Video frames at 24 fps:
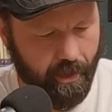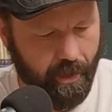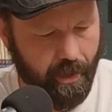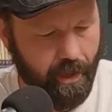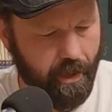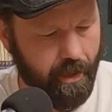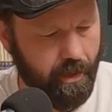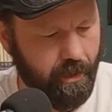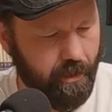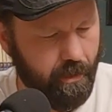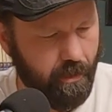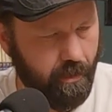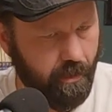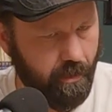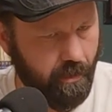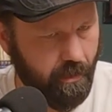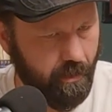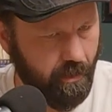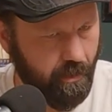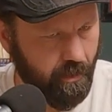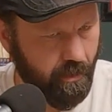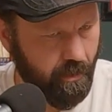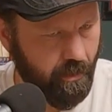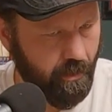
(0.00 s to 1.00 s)
And
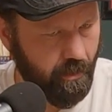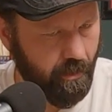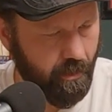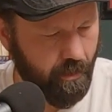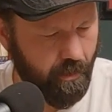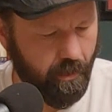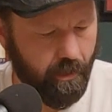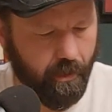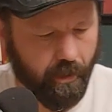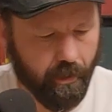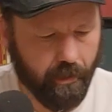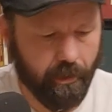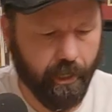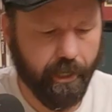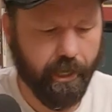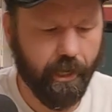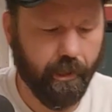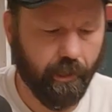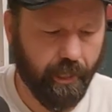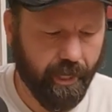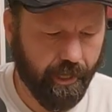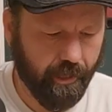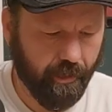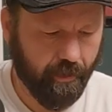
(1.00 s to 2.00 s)

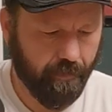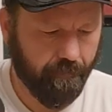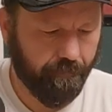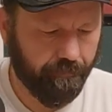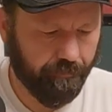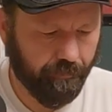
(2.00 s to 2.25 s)
clicky click.